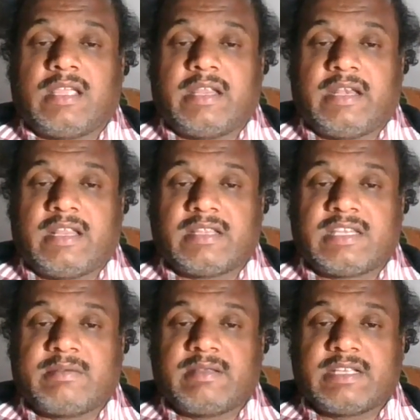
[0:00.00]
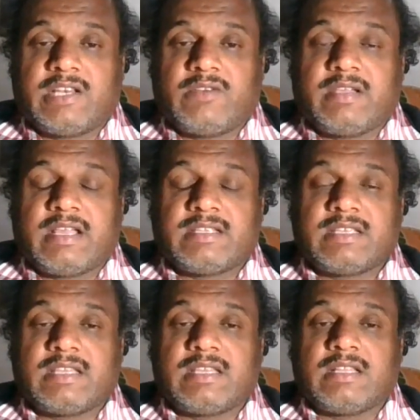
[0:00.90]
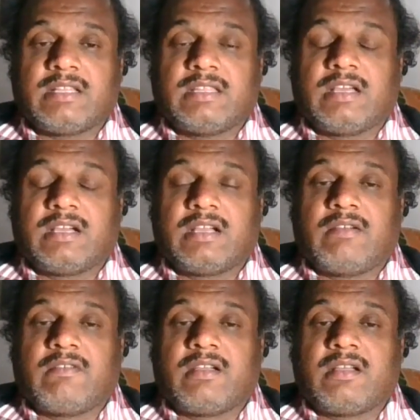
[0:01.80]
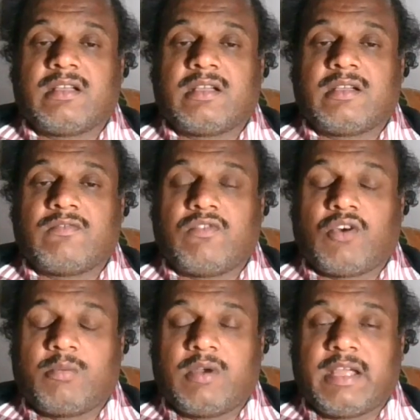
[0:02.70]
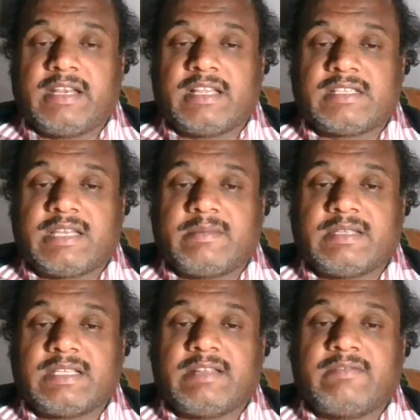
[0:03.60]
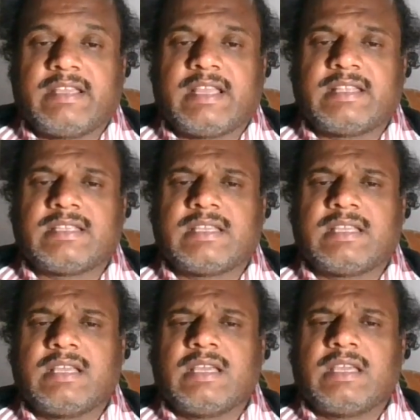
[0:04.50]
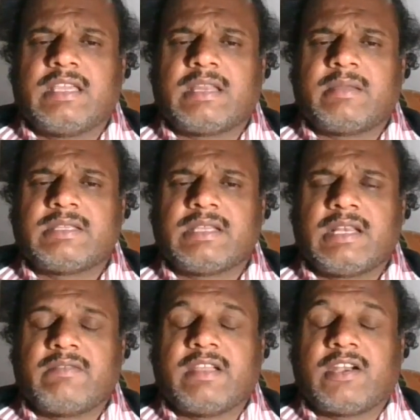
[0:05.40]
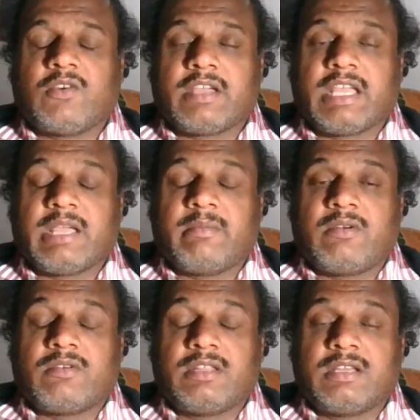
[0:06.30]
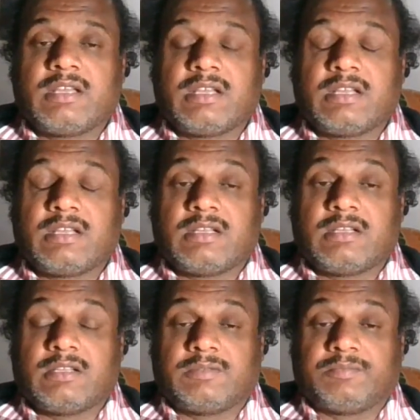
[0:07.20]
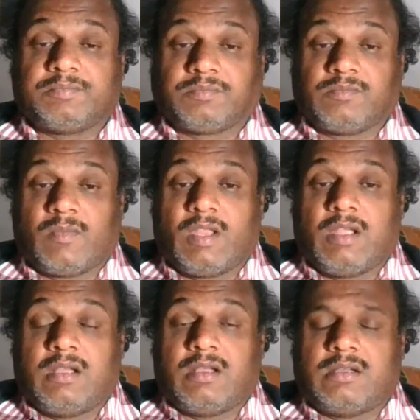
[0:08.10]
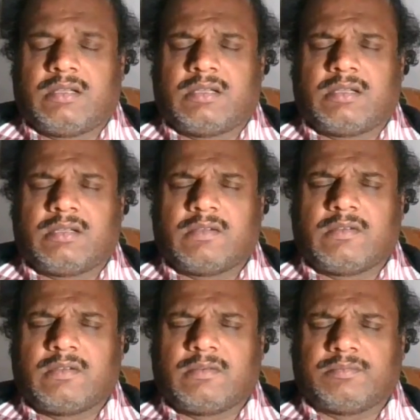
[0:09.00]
industry, basically we can say the formula industry, basically we can say. Here basically we are talking about the uh,